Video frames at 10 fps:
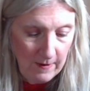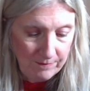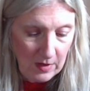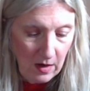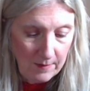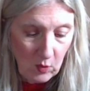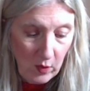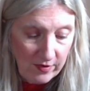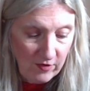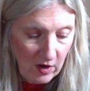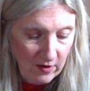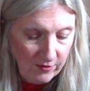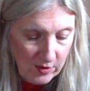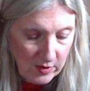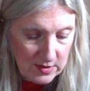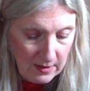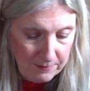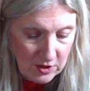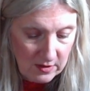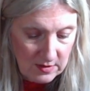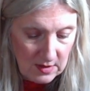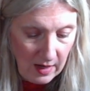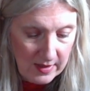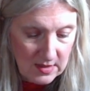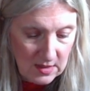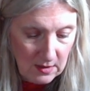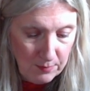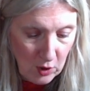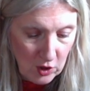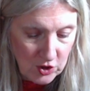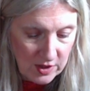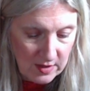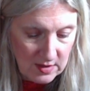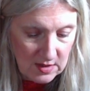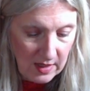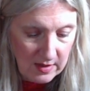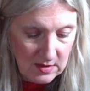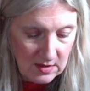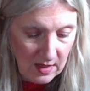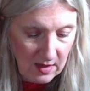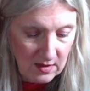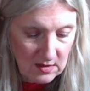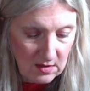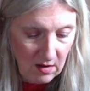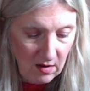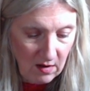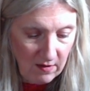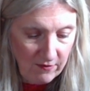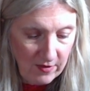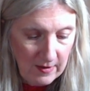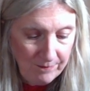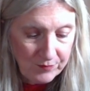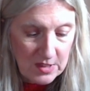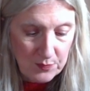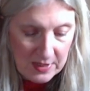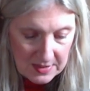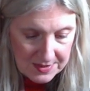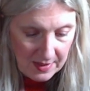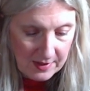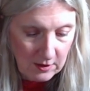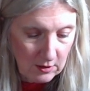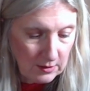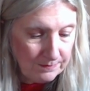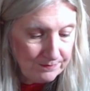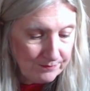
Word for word: Um, with very few exceptions, I did purchase 10 skeins of Spin Cycle